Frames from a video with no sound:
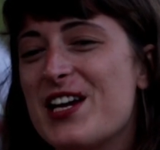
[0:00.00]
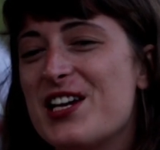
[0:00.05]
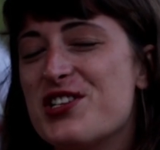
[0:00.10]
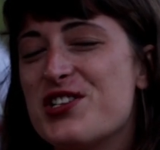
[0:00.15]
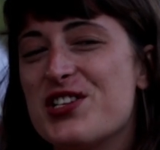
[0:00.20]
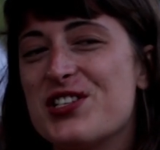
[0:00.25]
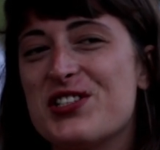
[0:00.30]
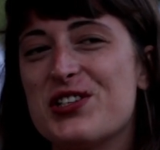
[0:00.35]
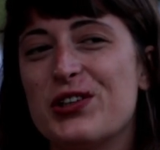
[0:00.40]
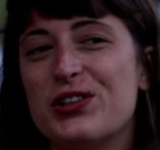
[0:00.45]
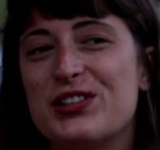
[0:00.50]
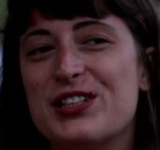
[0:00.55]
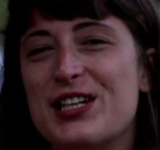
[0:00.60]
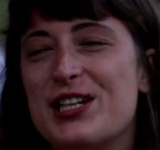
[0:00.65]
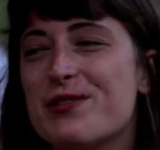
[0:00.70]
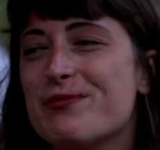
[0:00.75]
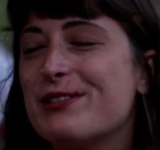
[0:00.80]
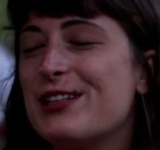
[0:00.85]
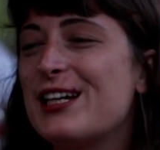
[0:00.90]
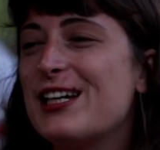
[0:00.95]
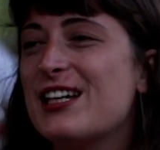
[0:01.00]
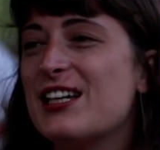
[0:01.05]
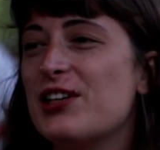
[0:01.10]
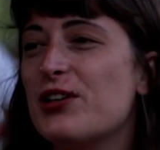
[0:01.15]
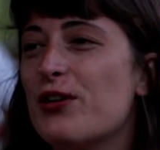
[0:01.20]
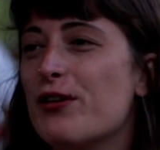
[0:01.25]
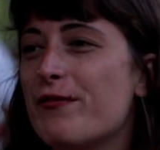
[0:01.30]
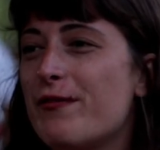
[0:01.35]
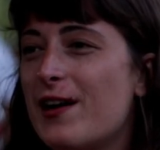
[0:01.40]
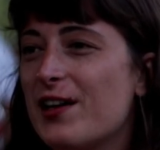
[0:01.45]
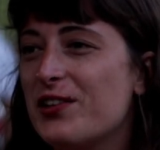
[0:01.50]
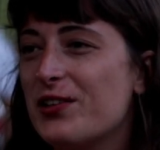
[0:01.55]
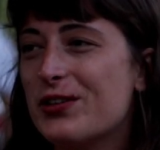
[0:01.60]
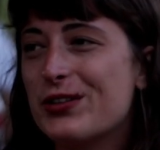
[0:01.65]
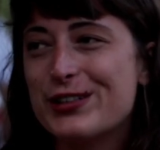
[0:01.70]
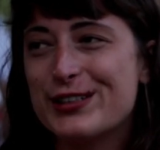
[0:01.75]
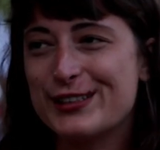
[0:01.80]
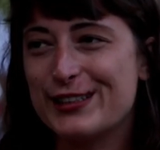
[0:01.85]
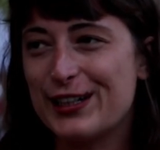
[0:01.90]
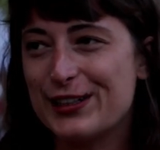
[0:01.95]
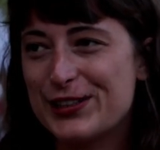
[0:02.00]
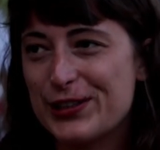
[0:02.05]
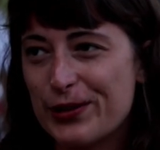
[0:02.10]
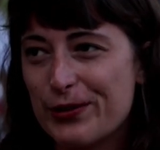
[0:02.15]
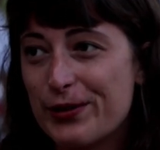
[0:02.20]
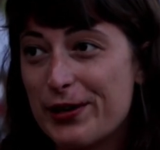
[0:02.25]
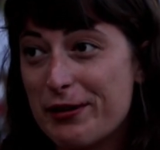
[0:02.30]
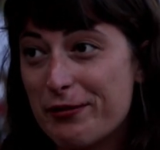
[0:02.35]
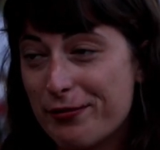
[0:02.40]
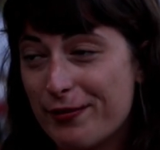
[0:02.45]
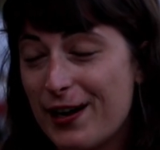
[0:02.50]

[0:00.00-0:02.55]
and she told him, like, your father is not your real